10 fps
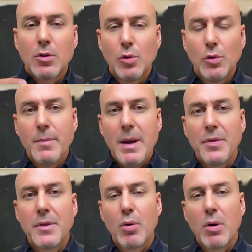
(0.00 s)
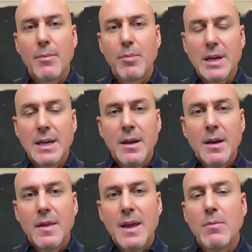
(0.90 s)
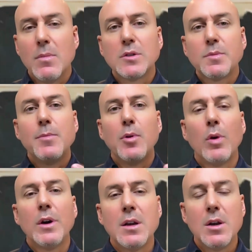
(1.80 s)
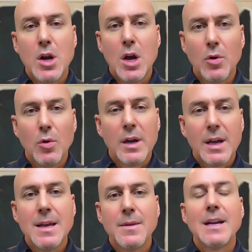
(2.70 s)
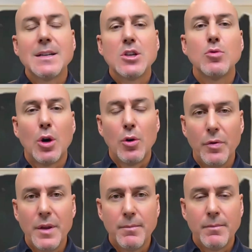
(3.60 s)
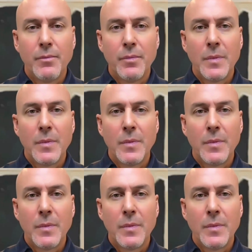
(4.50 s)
or cool about the property that most people wouldn't know unless you told them.